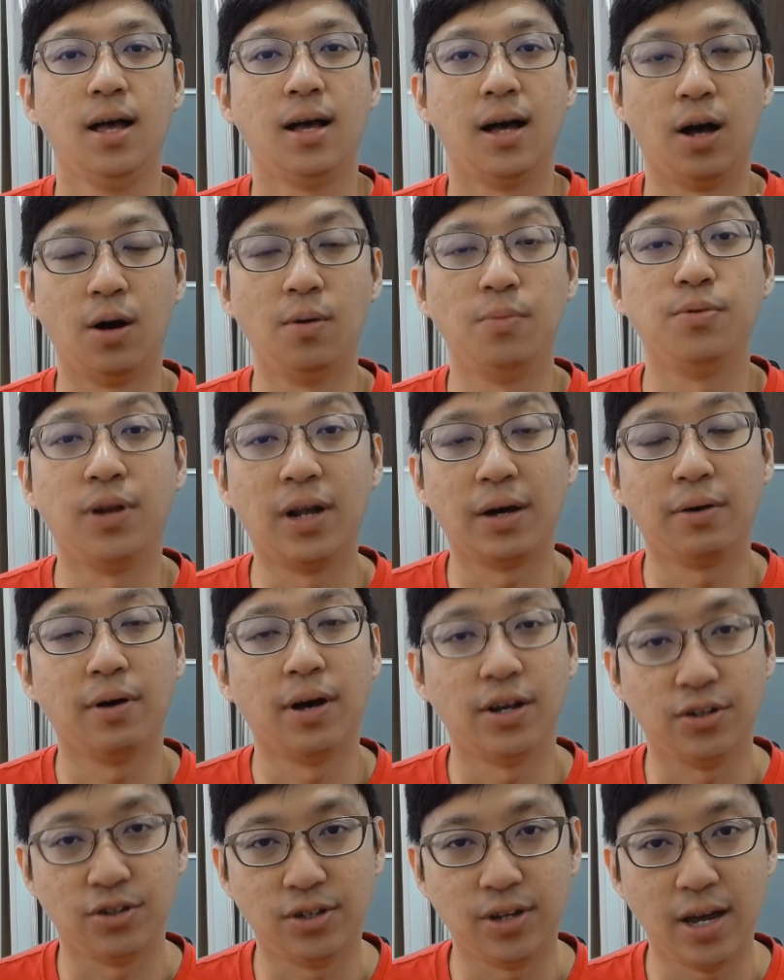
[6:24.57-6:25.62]
I hope you like what
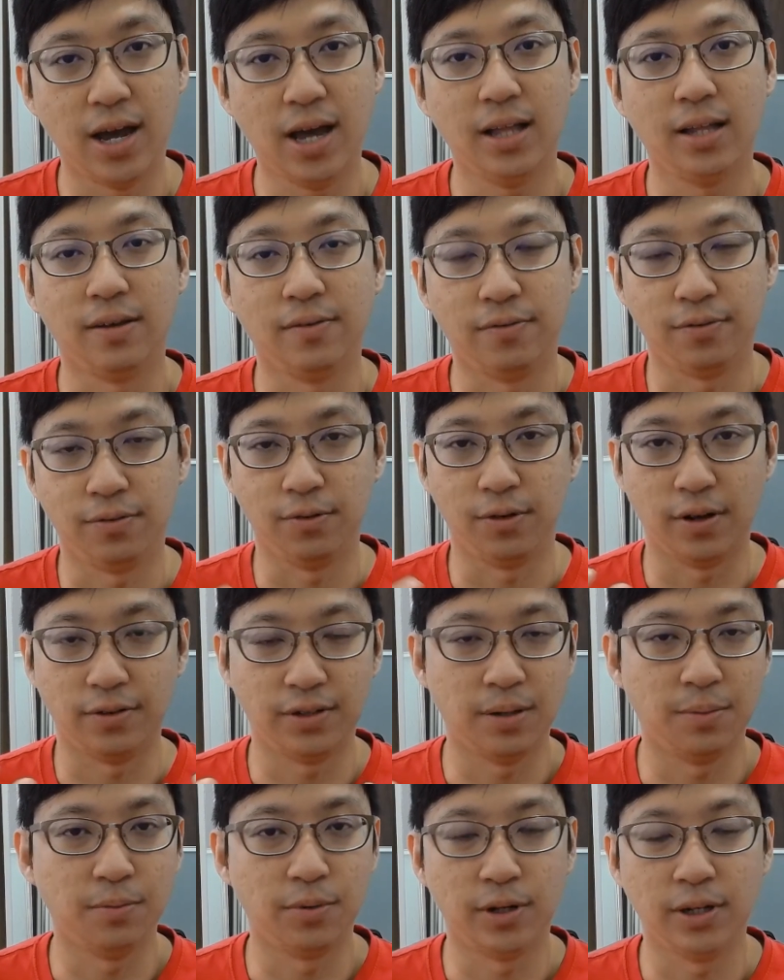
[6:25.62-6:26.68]
I shared. If you have
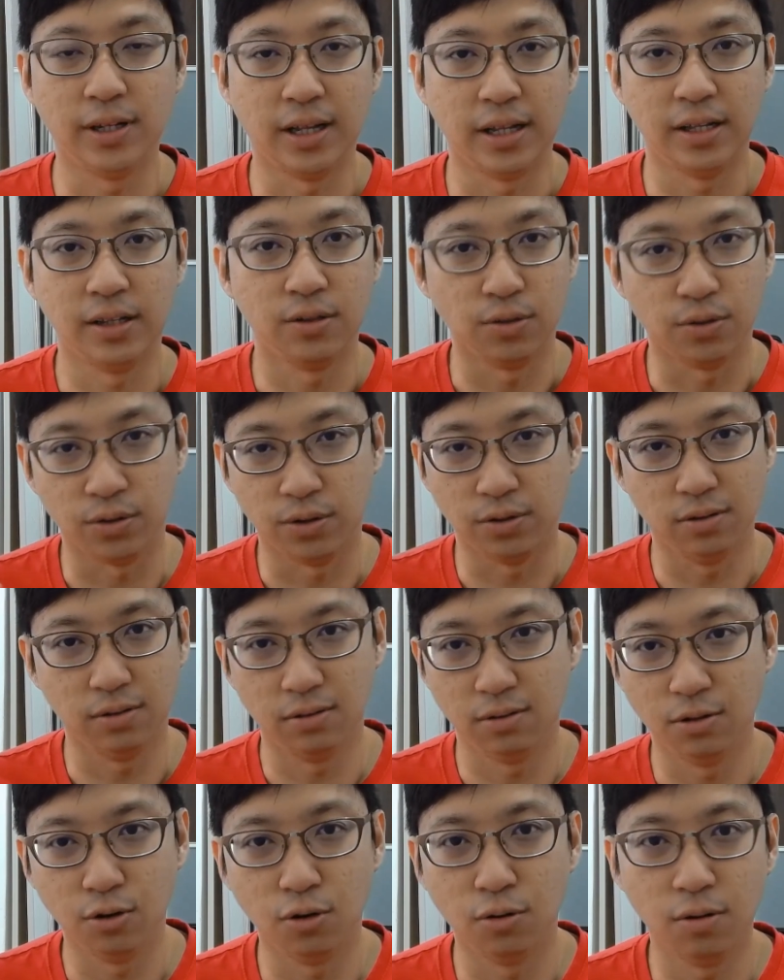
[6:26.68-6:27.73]
somebody that need to
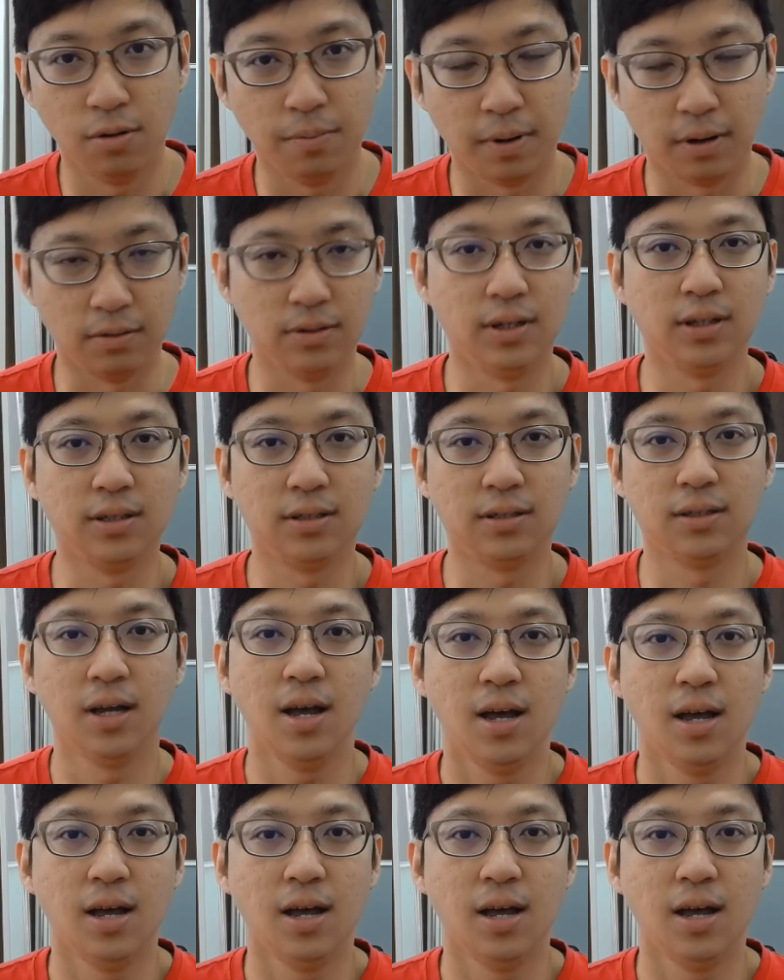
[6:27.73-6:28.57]
know about this,